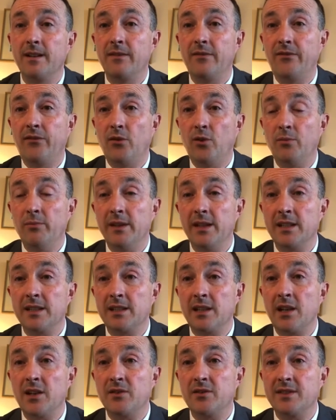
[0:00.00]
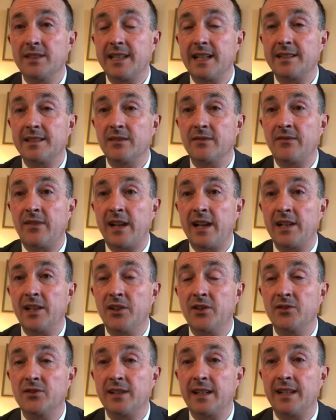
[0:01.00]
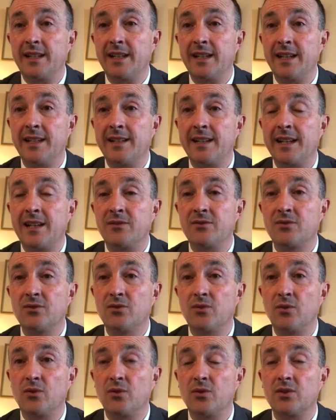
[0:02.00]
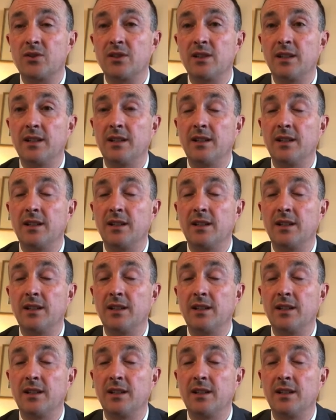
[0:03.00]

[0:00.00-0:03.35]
form his own set of values, and he now talks,